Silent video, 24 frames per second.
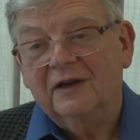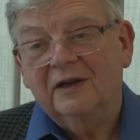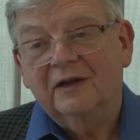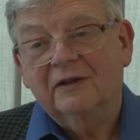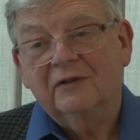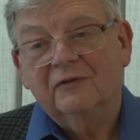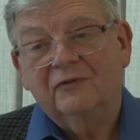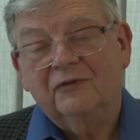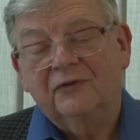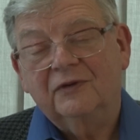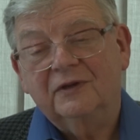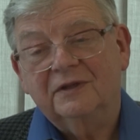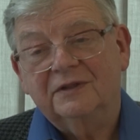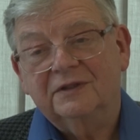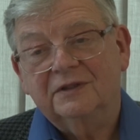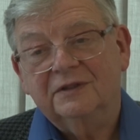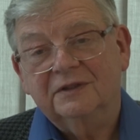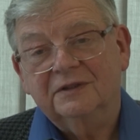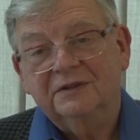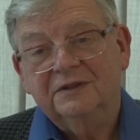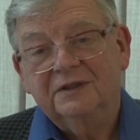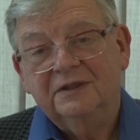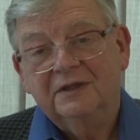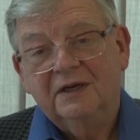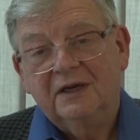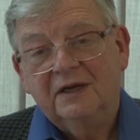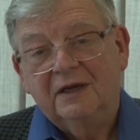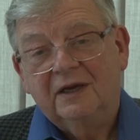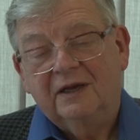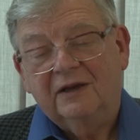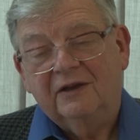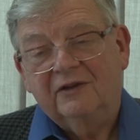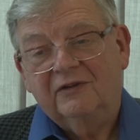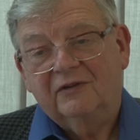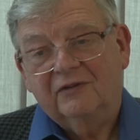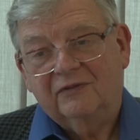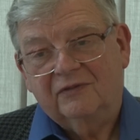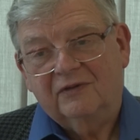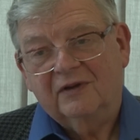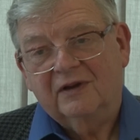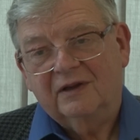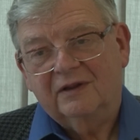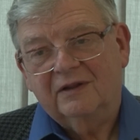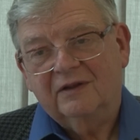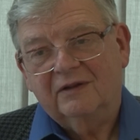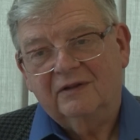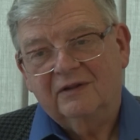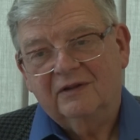in other features is of
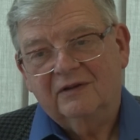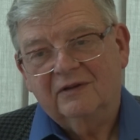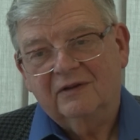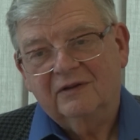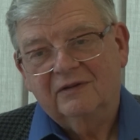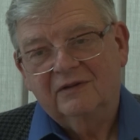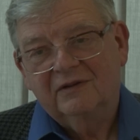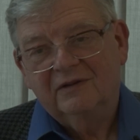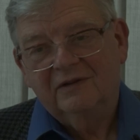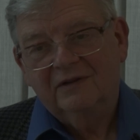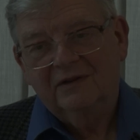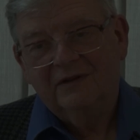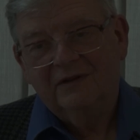great interest.